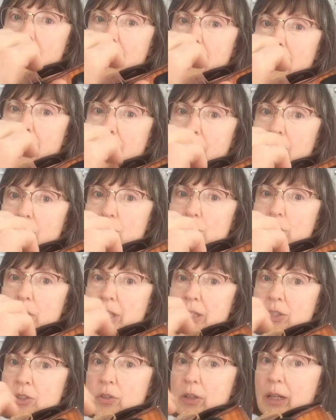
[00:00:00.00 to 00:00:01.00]
and the G
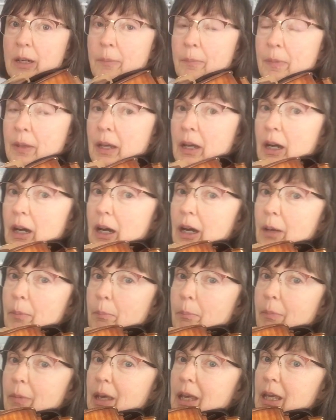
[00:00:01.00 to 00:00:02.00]
string.
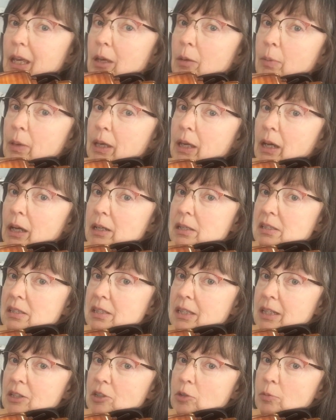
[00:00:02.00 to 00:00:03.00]
I'm maybe a
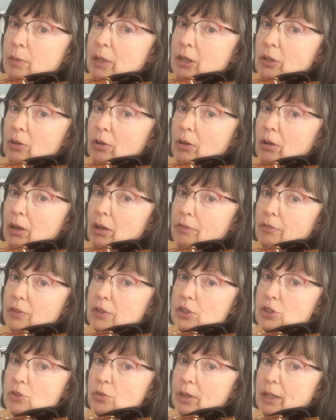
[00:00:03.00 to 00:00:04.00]
centimeter off the
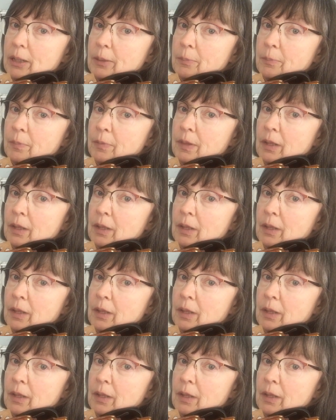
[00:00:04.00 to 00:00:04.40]
string,